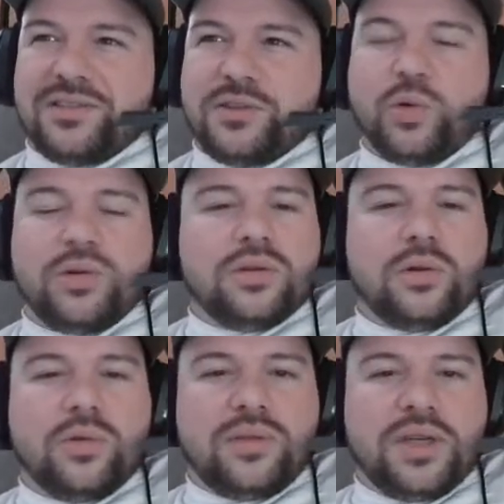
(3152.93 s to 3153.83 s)
Who
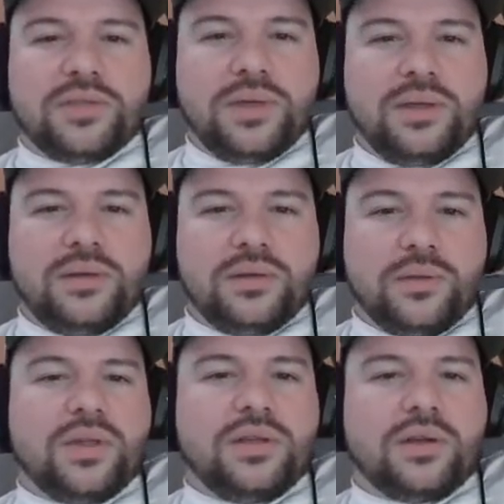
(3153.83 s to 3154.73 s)
are the Bears playing? They're
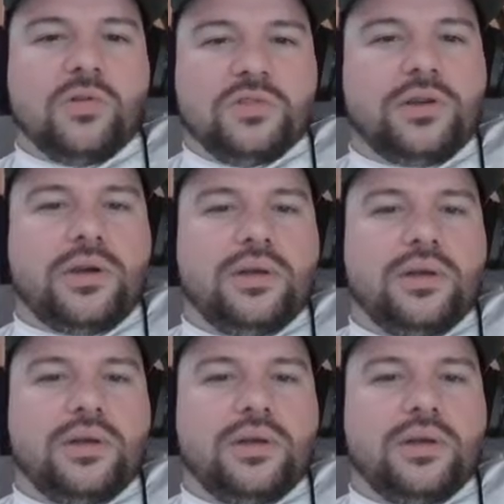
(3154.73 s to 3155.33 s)
playing the Colts, right?